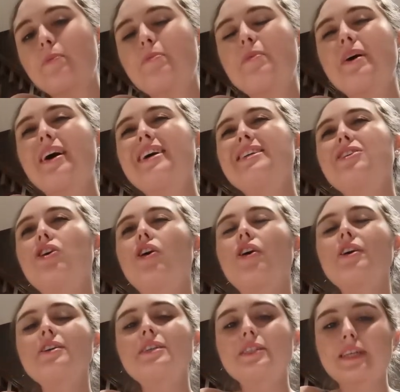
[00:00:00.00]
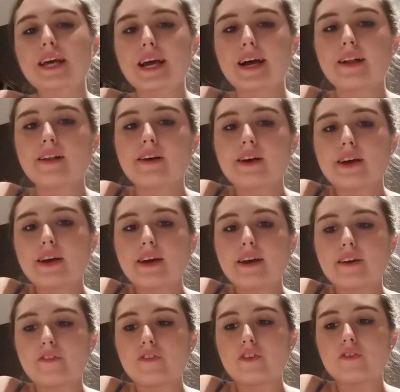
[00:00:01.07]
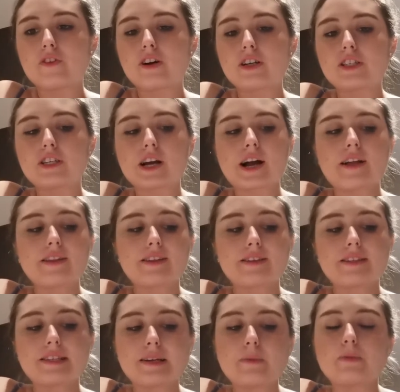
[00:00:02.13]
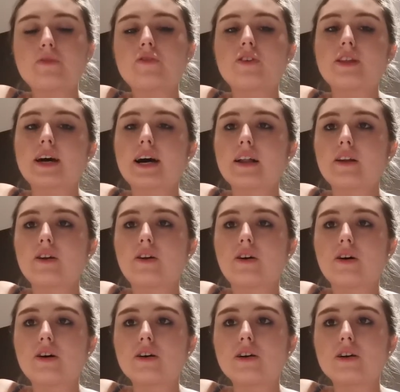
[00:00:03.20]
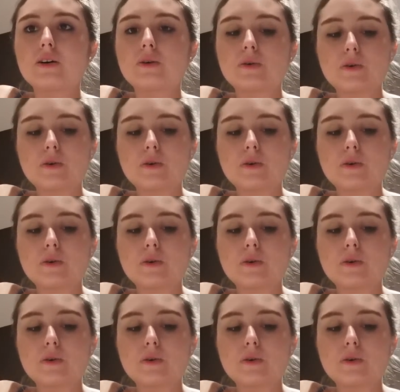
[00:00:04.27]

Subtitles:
But it's hard to tell if you've got a child that sleeps for that long,